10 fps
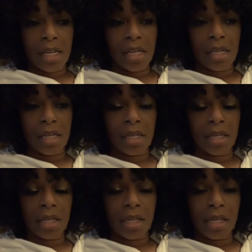
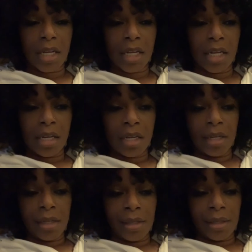
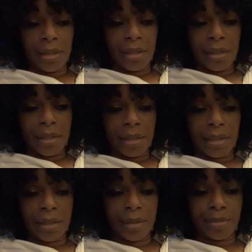
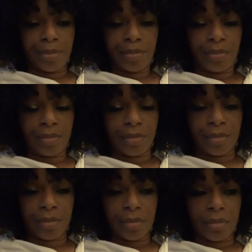
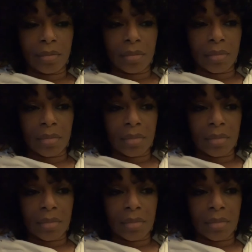No one is speaking in this clip.